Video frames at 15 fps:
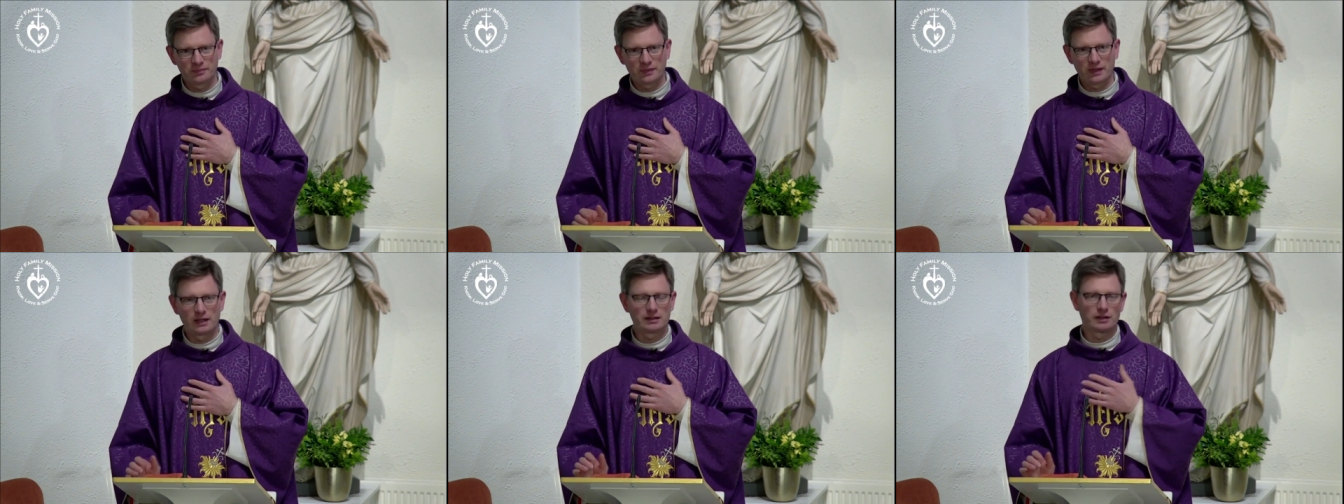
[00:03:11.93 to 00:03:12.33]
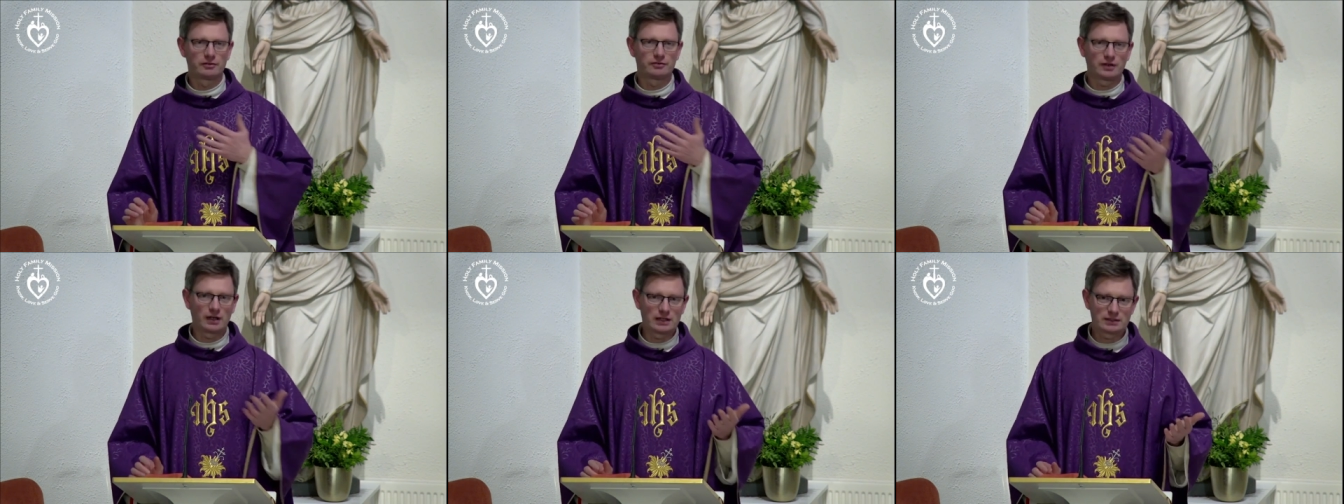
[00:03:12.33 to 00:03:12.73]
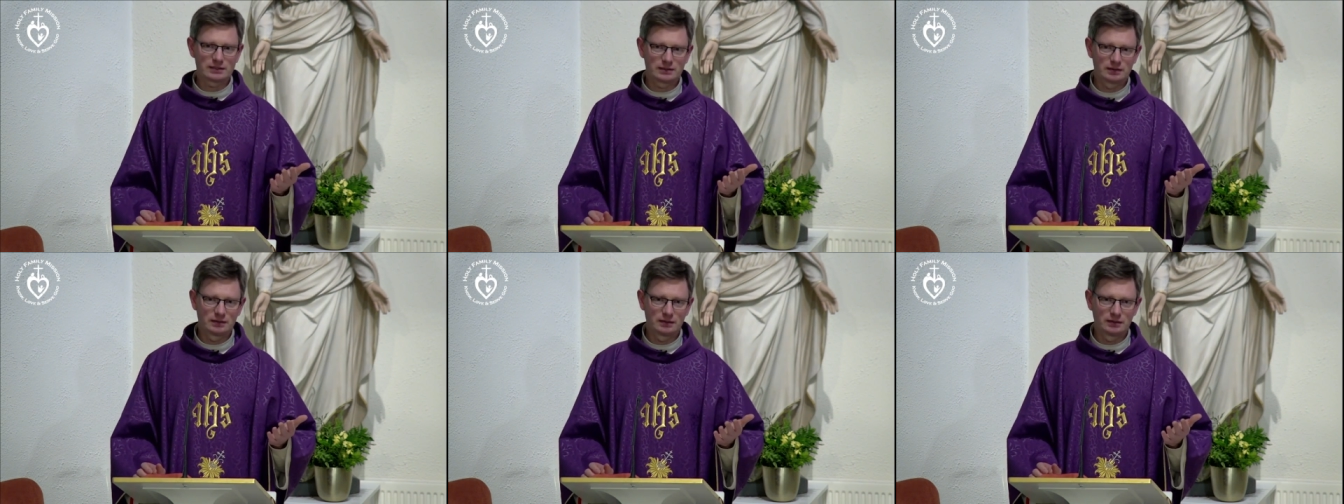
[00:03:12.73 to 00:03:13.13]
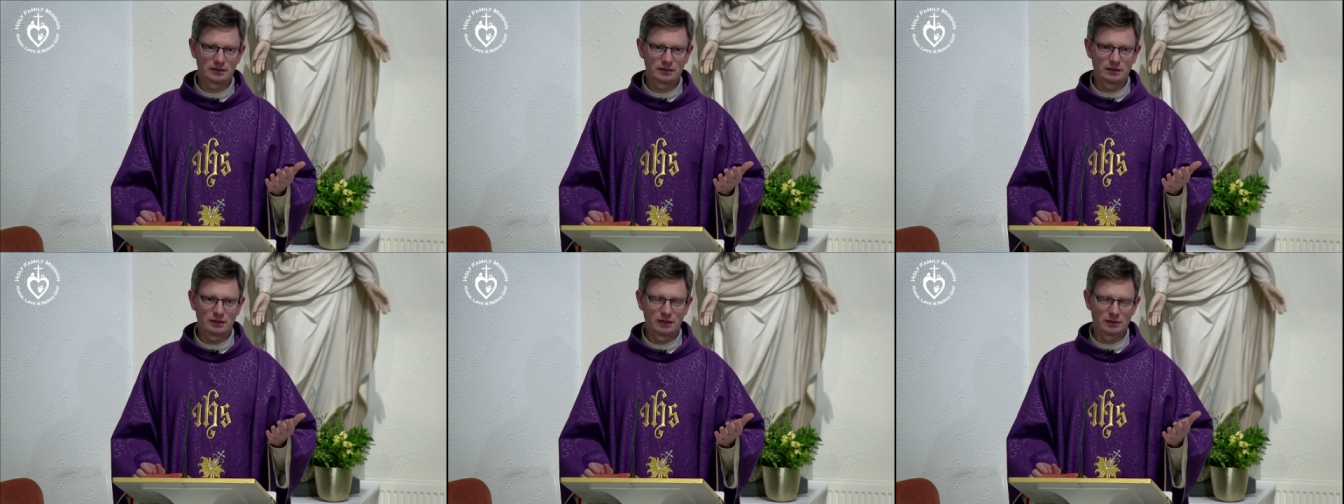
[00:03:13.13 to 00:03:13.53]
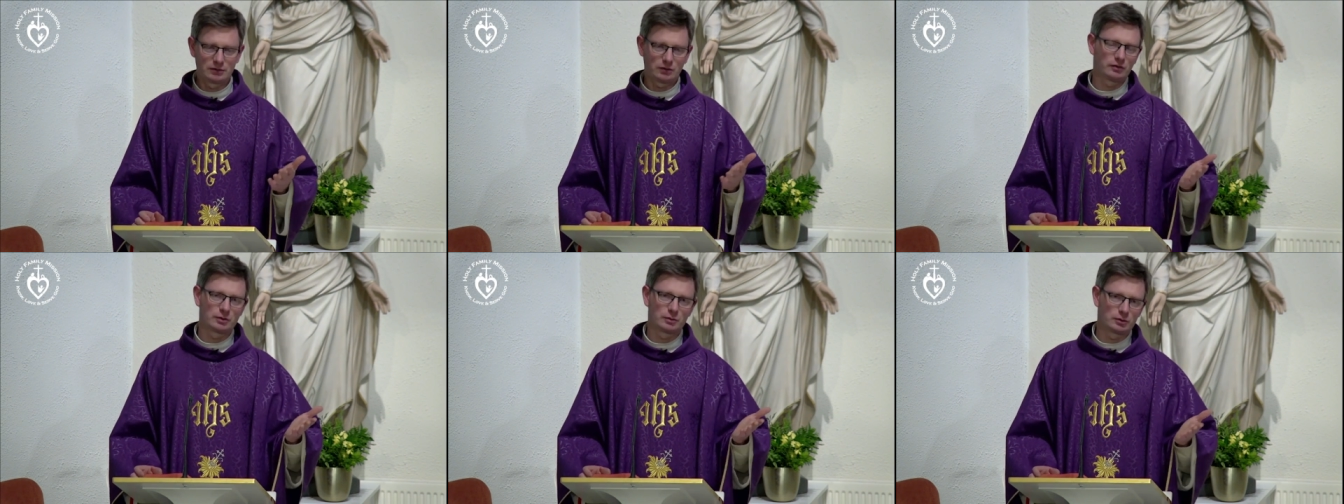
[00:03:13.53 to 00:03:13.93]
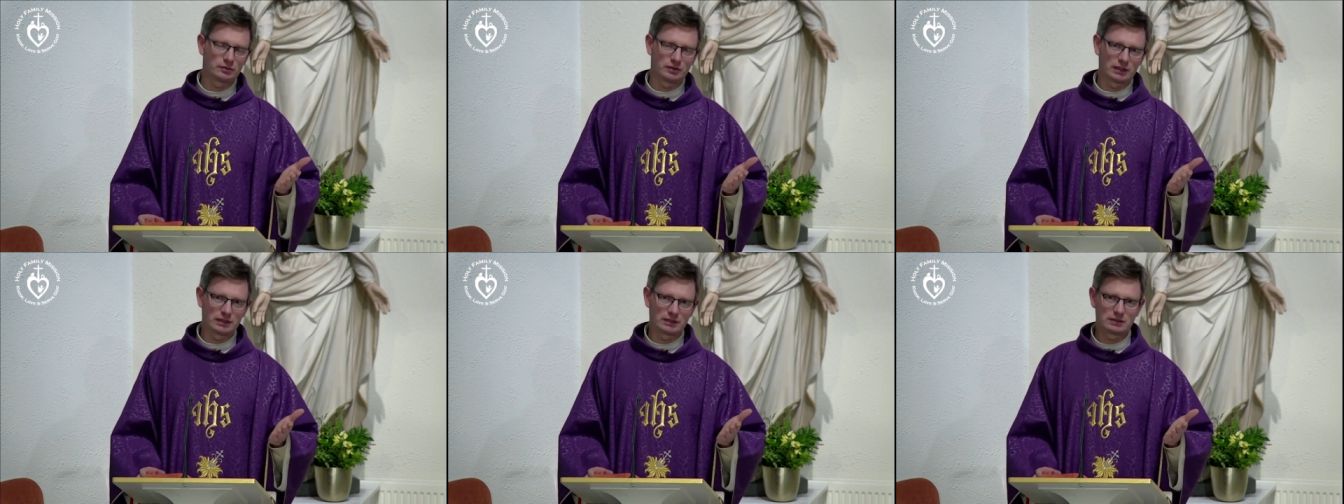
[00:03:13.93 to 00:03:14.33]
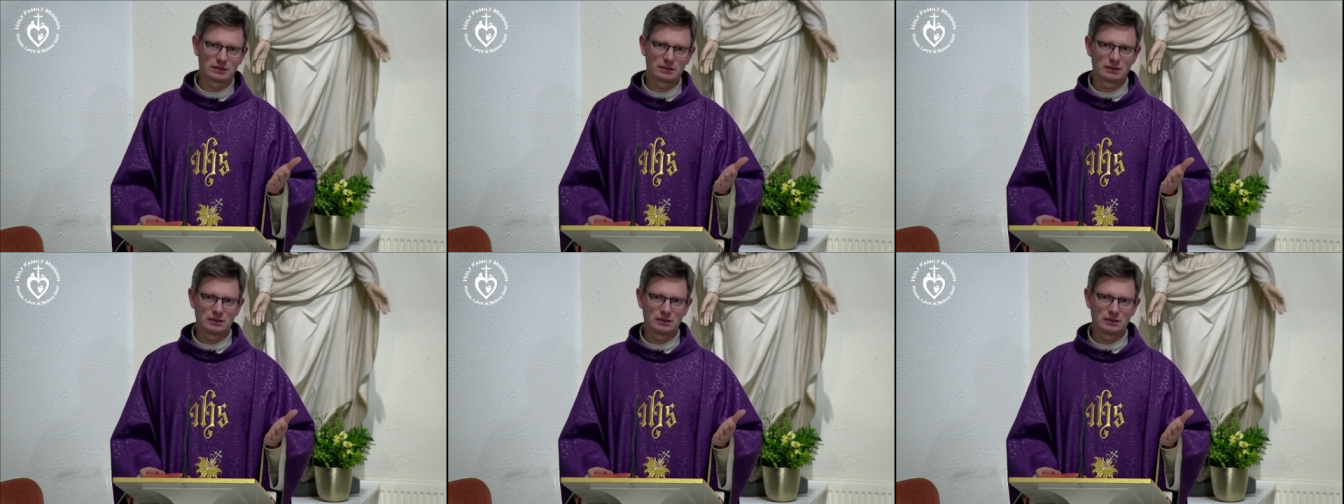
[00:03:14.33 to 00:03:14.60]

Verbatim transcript: and I fast, and all of these wonderful things.